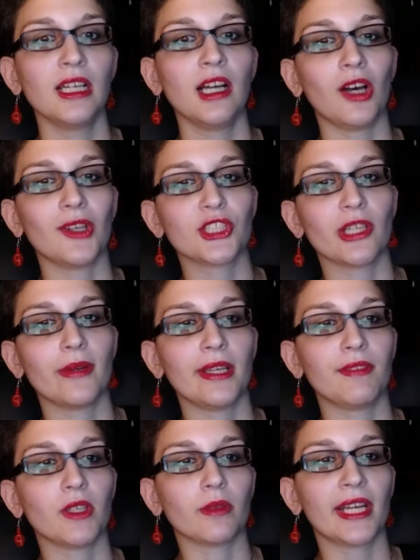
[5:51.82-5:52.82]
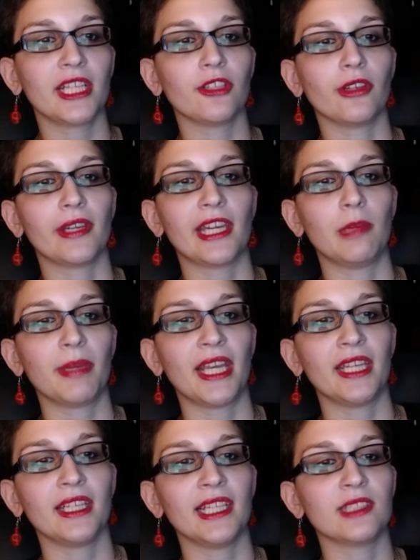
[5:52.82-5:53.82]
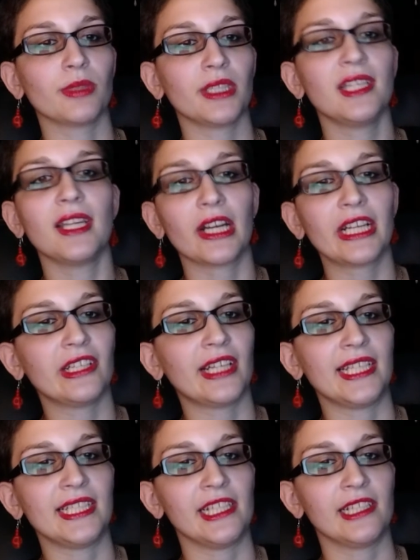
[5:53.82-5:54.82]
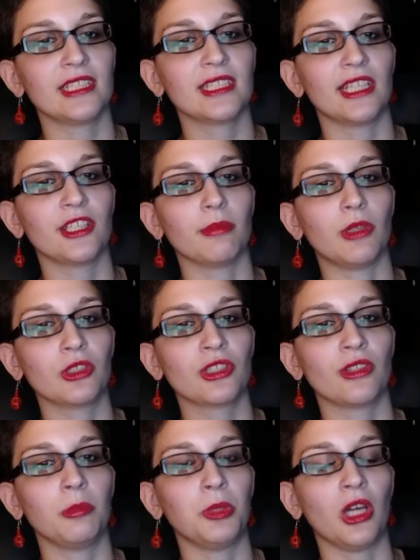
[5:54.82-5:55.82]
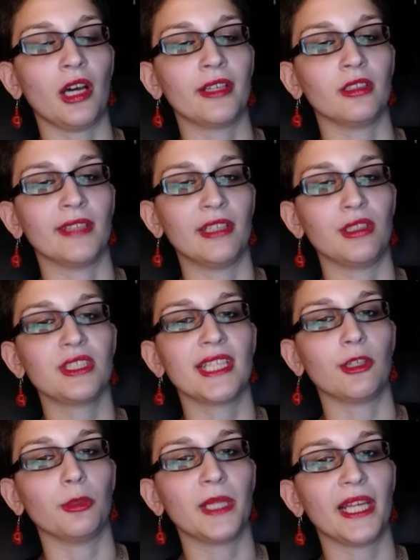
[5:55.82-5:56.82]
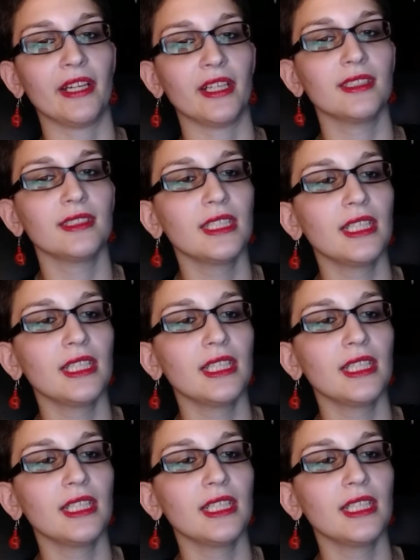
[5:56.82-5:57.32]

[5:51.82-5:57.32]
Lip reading: Also, if you're writing your own campaign, it's really not a good idea to center most of the plot around a single player.